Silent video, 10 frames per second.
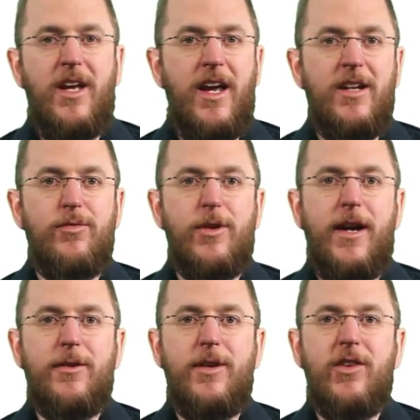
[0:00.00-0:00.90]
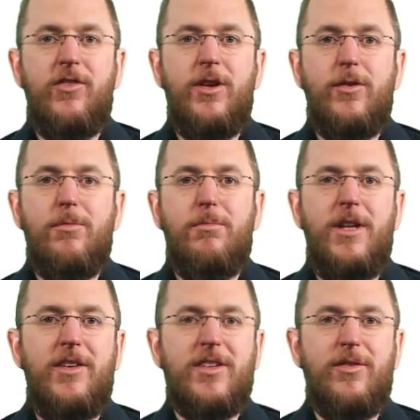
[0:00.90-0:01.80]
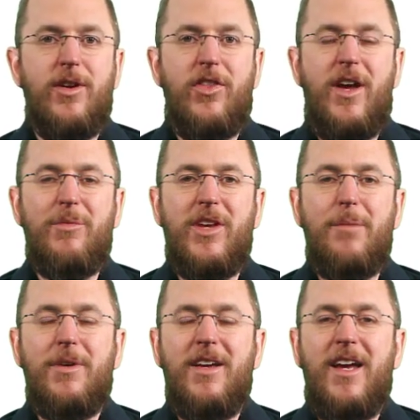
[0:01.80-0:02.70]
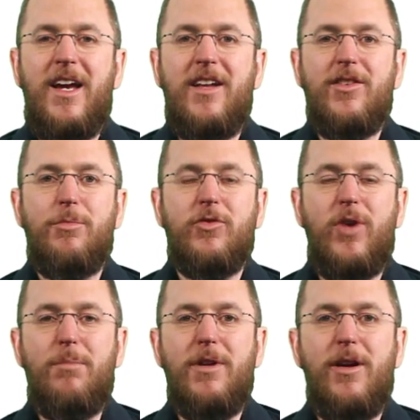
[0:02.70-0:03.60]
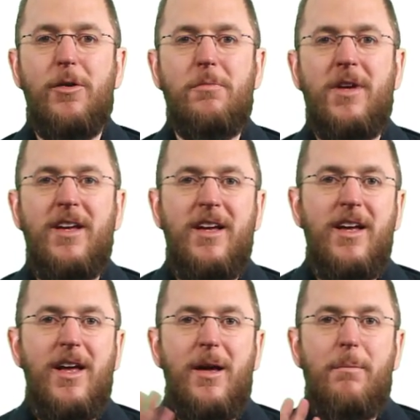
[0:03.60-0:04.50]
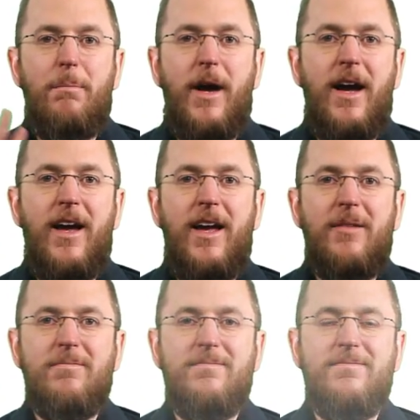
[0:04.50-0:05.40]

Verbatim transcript: And if you liked today's video, please give it a thumbs up and subscribe below. Bye!